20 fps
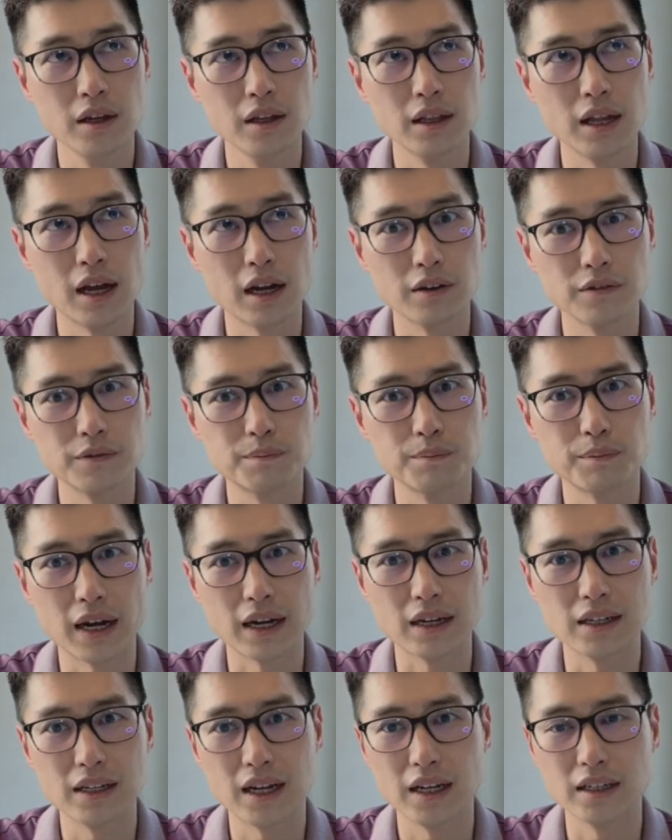lot of my
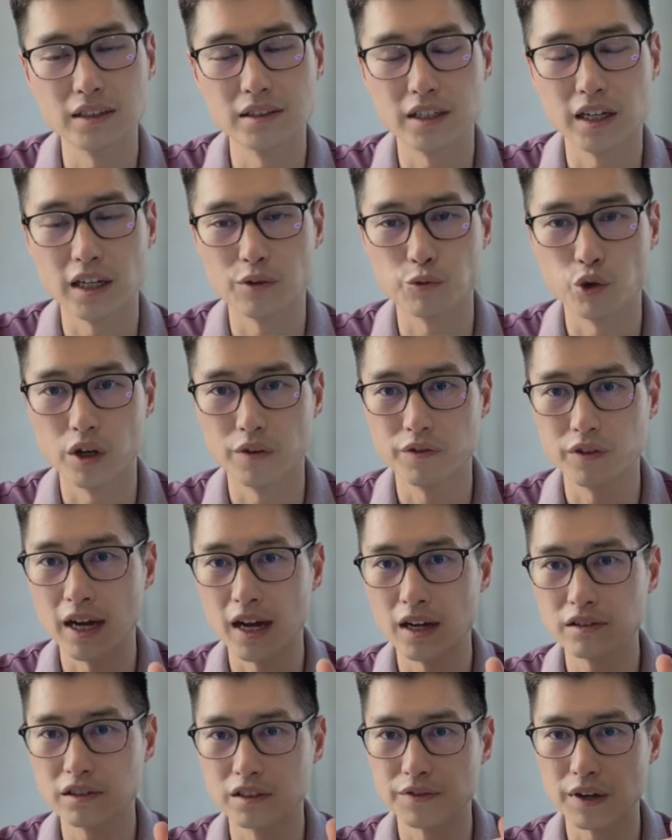clients think, well, if the
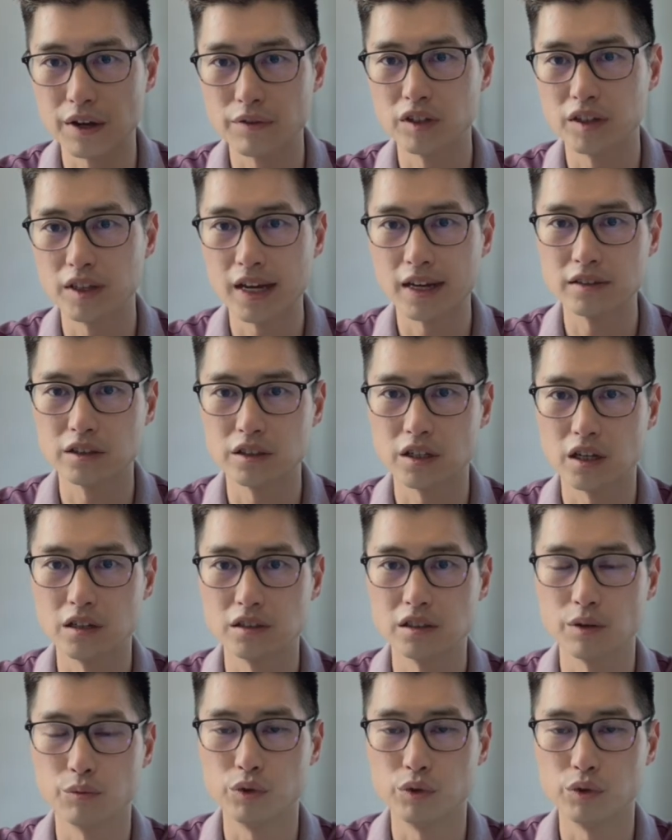house is $500,000